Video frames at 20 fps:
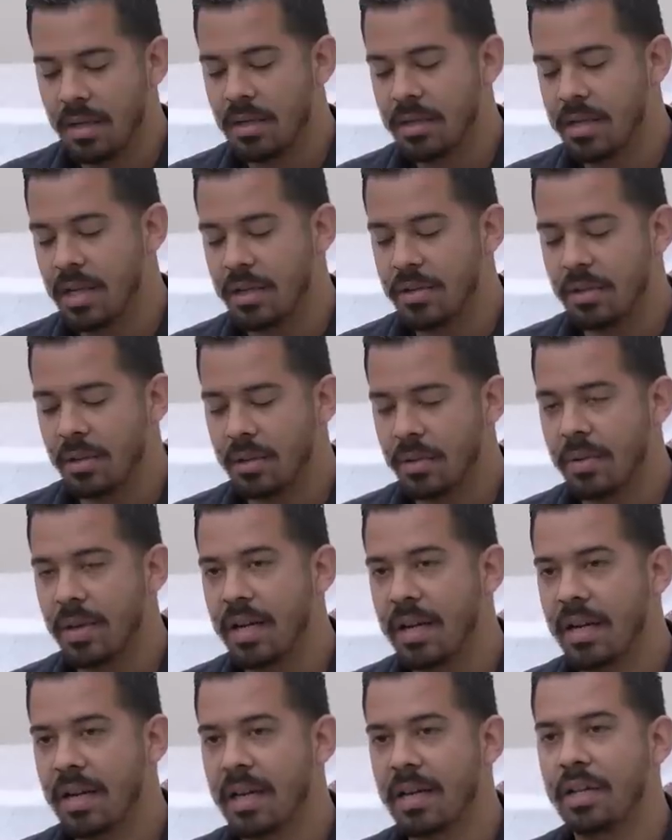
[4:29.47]
so that you don't
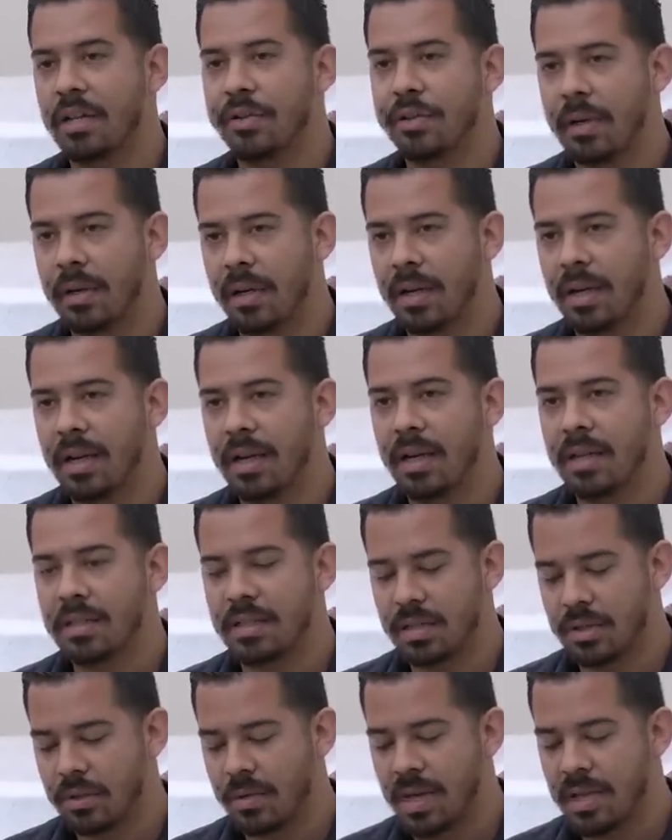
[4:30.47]
create any kind of dirt lines
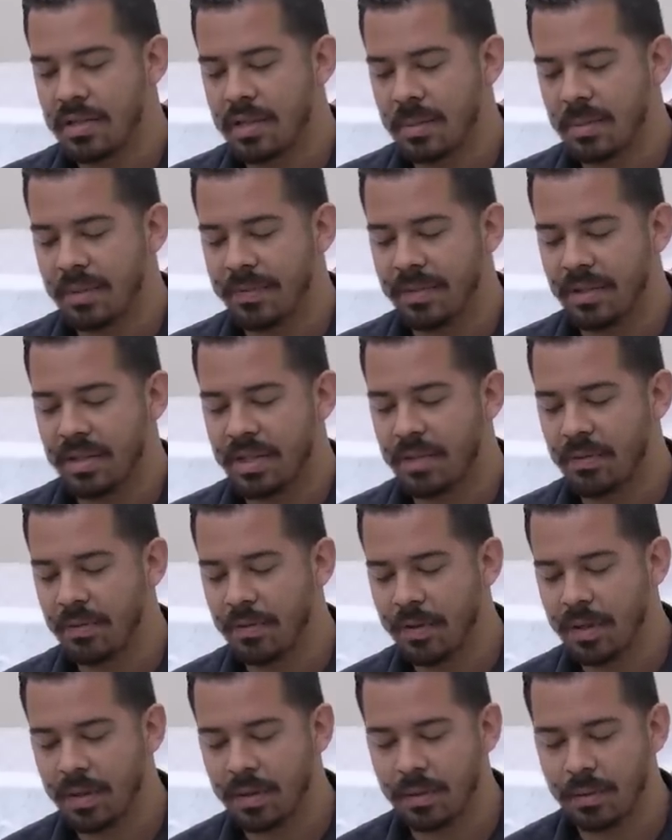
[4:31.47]
and scratch up the finish of your
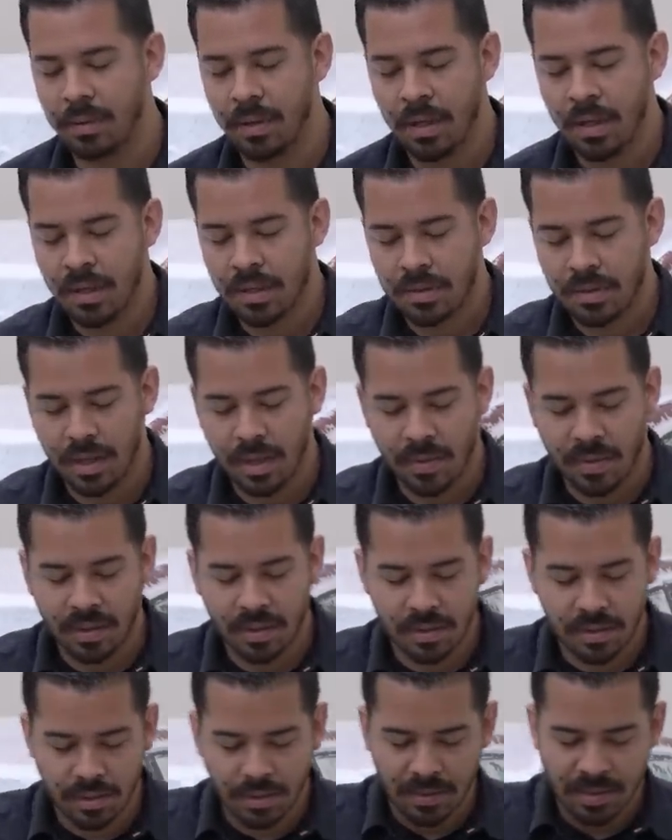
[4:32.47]
vehicle. So what I
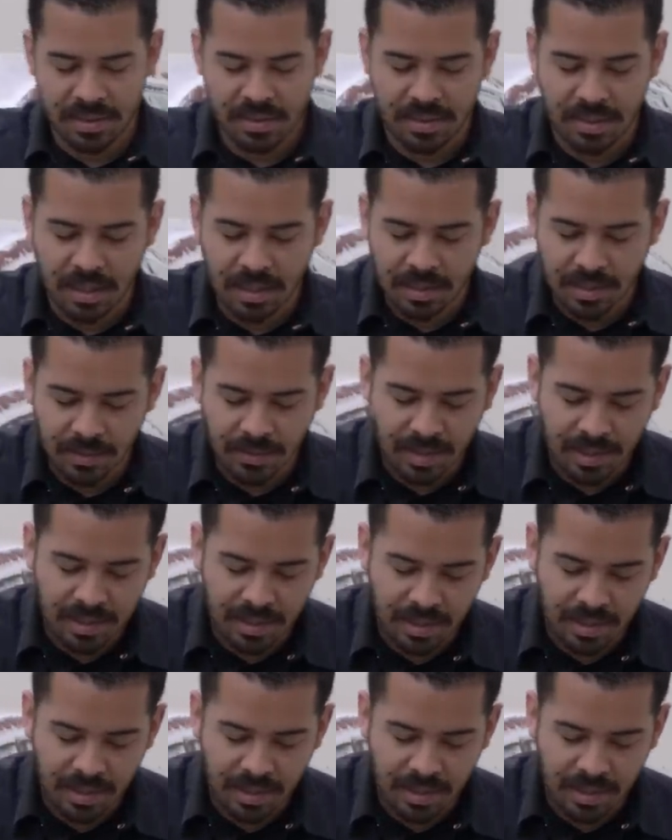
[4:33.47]
wanna do is dunk it right